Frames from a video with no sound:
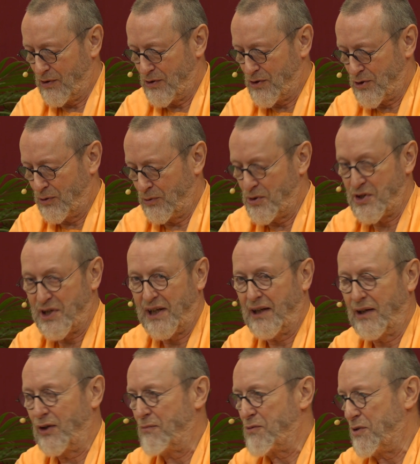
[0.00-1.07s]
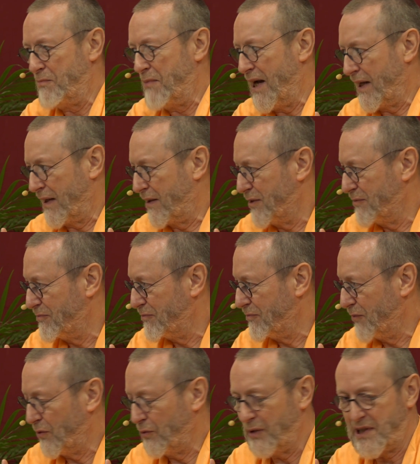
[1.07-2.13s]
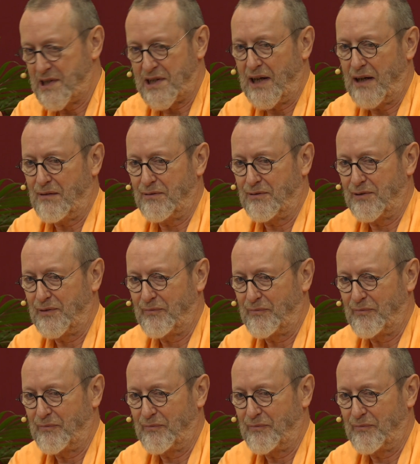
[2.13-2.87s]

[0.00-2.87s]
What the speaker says: so to say, comes back to itself